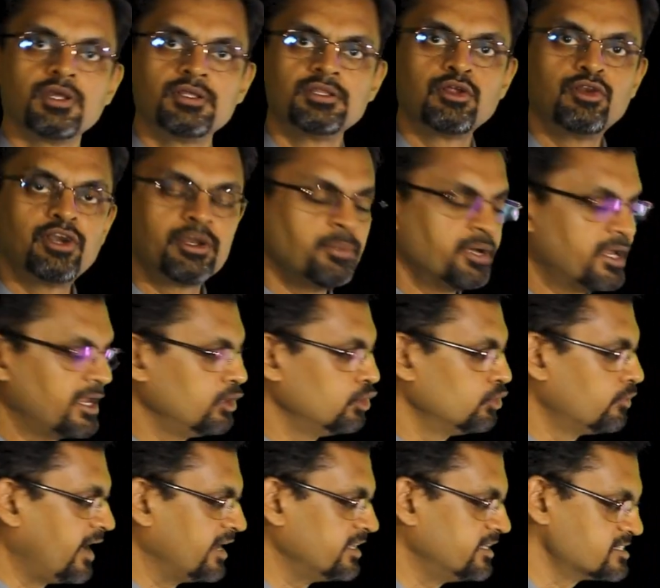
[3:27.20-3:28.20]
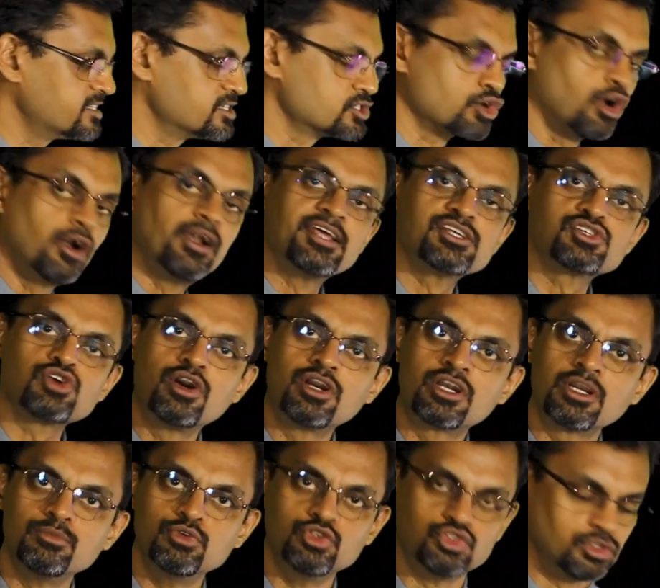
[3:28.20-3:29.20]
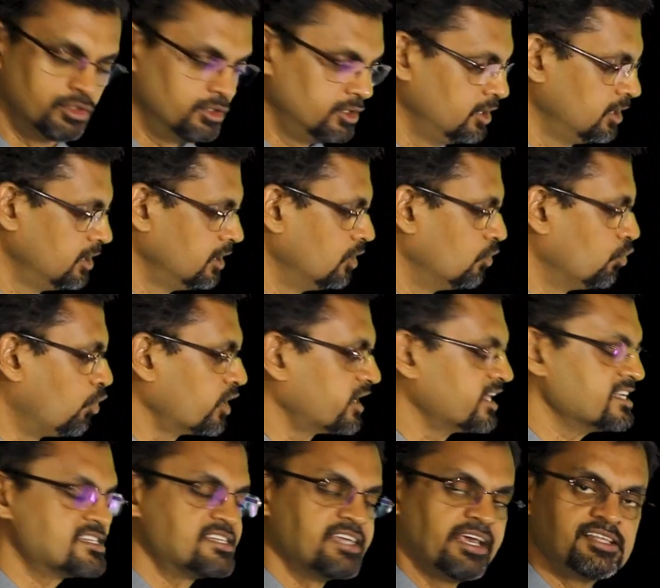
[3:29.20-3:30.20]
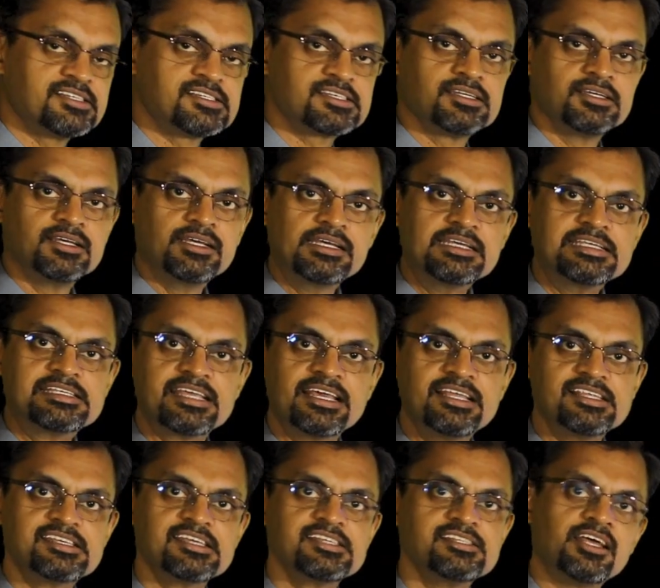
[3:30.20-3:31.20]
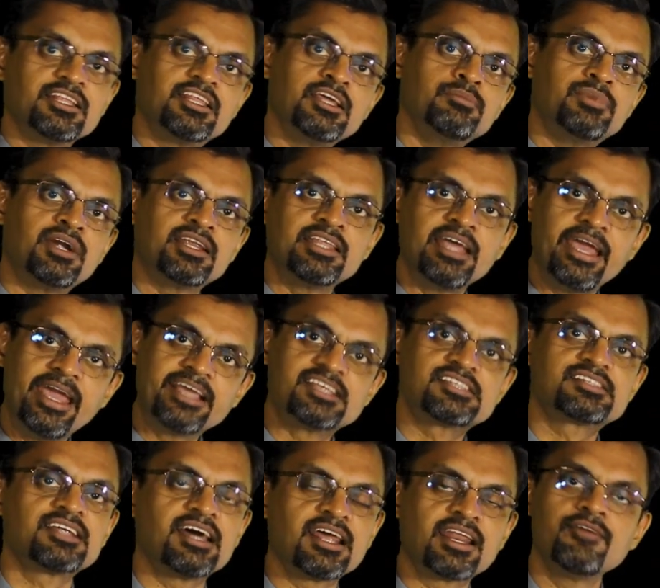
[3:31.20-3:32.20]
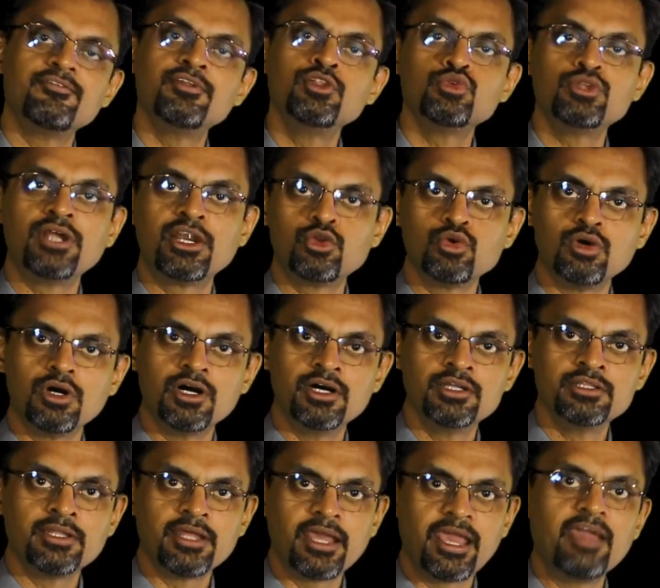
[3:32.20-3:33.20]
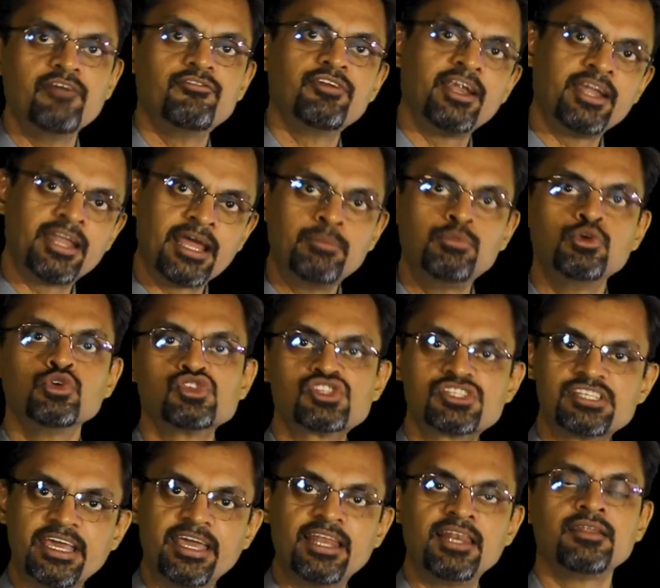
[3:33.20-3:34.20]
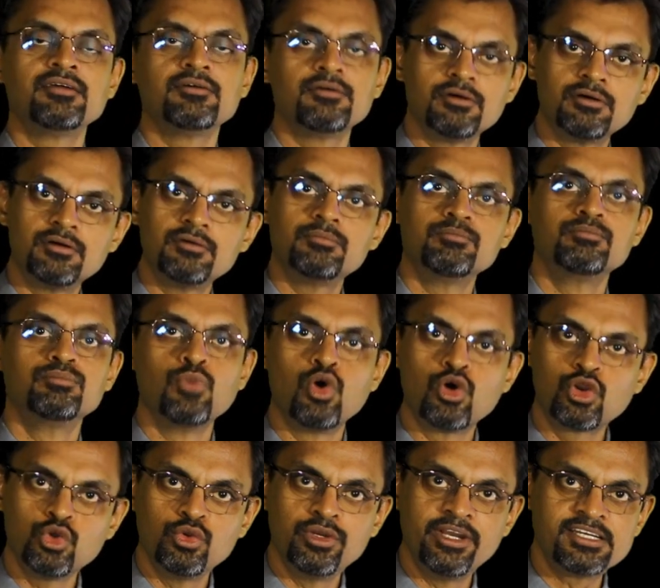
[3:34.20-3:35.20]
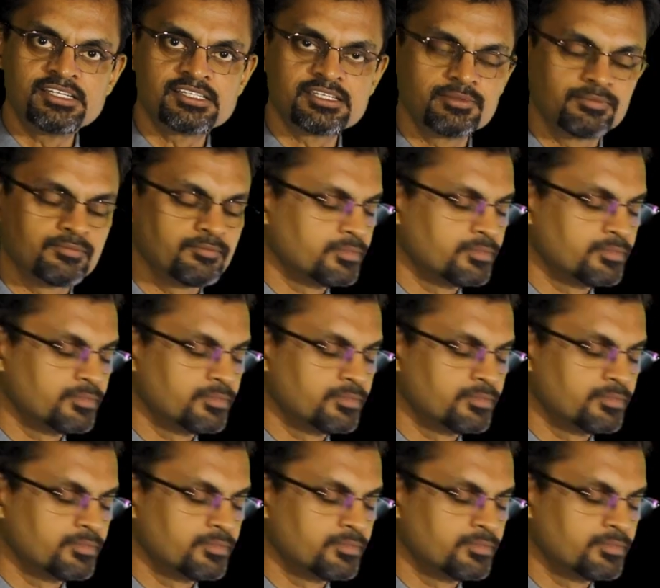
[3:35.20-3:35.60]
Now let me tell you why this is called as contribution. What is sales? Sales is nothing but the extra revenue that you earn every time you sell more units.